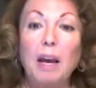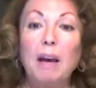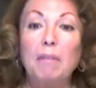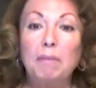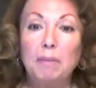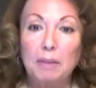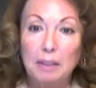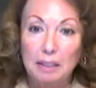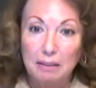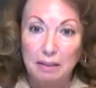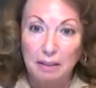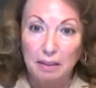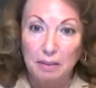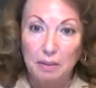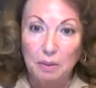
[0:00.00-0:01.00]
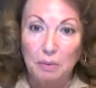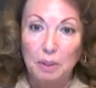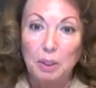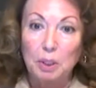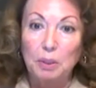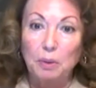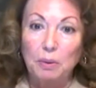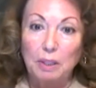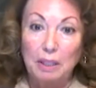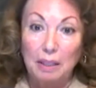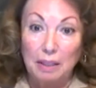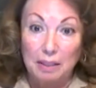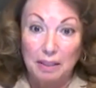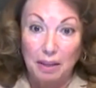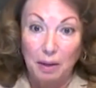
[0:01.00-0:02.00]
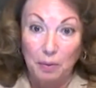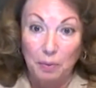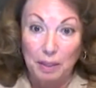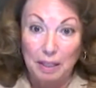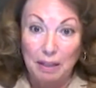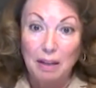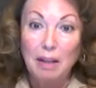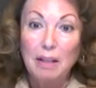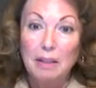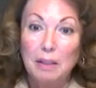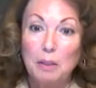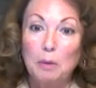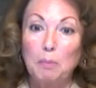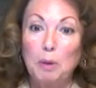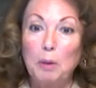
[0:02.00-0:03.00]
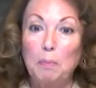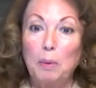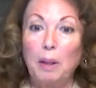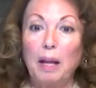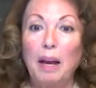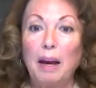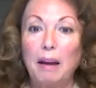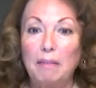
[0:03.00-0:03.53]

everything to ensure the integrity, that the people